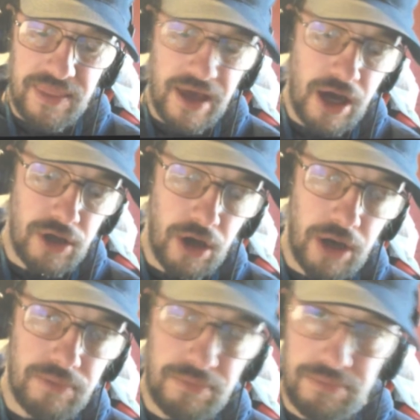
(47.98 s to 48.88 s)
they're
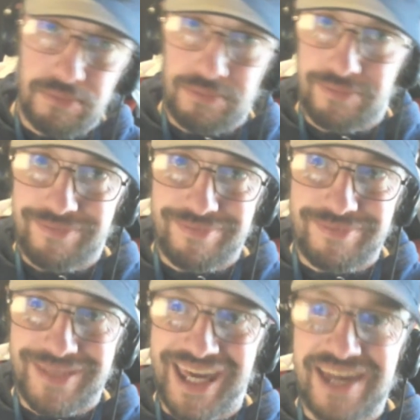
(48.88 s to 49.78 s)
not
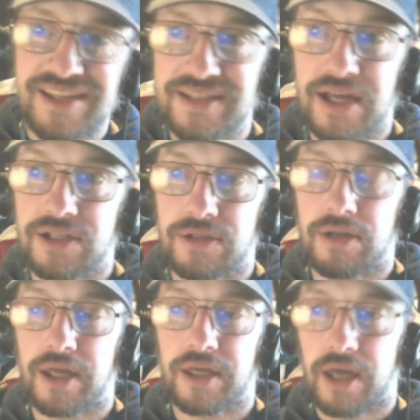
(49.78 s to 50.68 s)
essential.
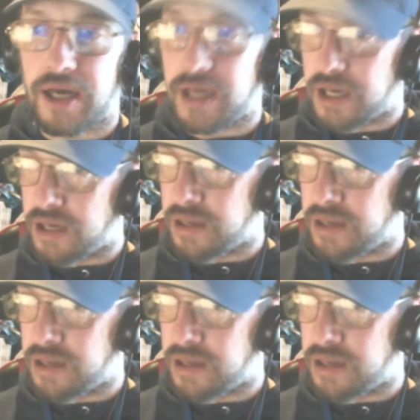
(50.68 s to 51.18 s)
Like I